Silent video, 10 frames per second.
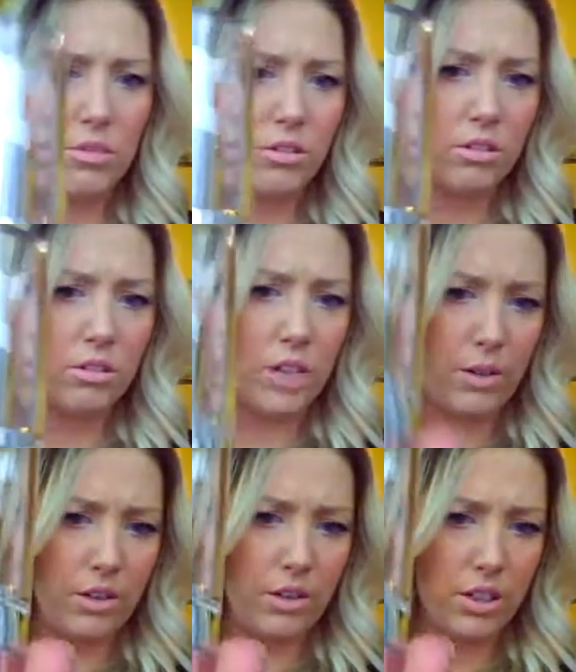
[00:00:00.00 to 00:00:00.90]
How do
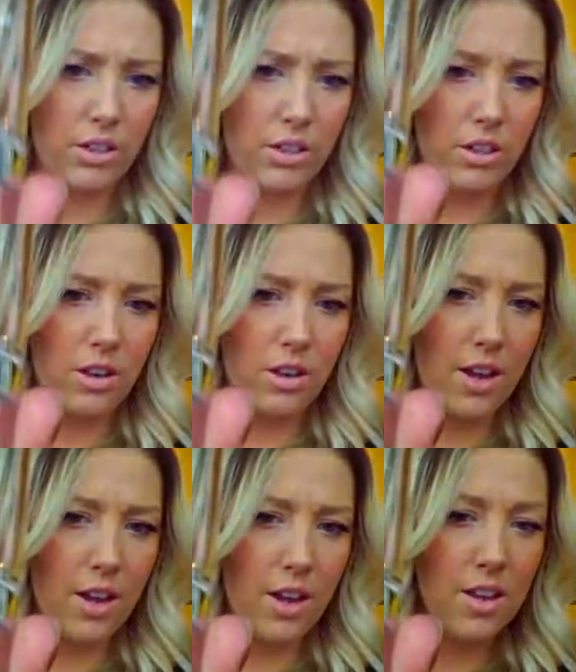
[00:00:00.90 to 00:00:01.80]
I do this?
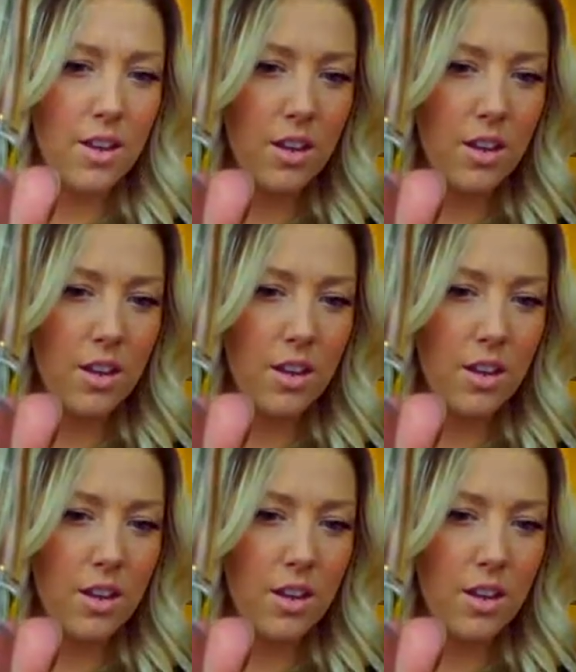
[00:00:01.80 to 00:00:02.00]
Alright.